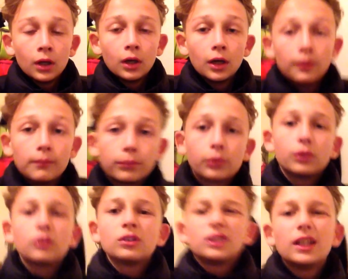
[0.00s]

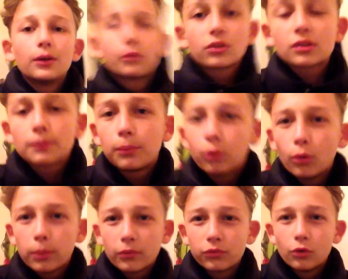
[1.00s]
But yeah, it was just a poor
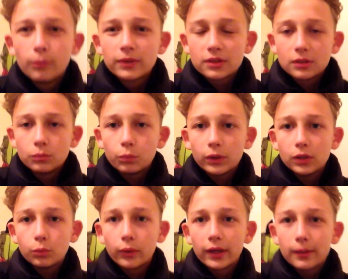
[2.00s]
performance. And when you
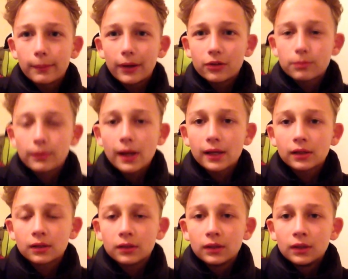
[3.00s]
wanted to bounce back
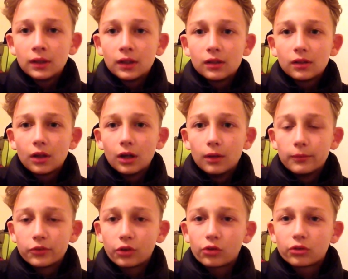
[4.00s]
and
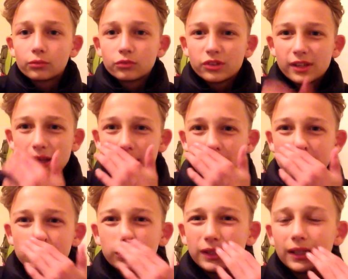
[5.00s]
show some
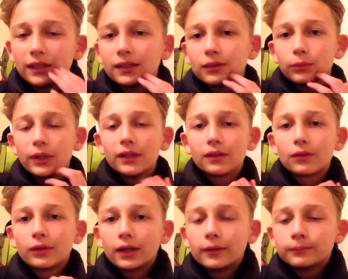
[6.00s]
resilience, we didn't do
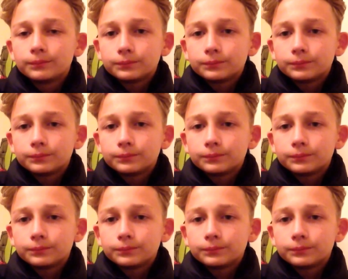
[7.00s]
that,